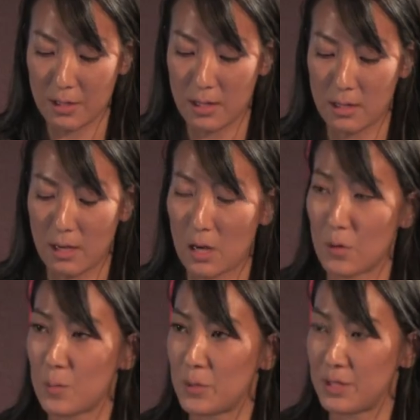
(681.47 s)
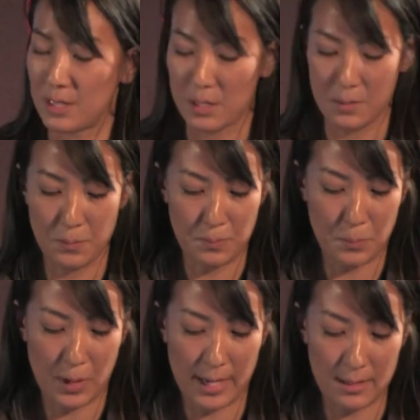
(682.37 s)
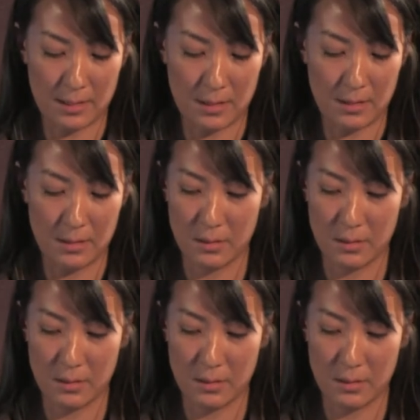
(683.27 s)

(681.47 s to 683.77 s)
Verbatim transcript: and yang represents bright.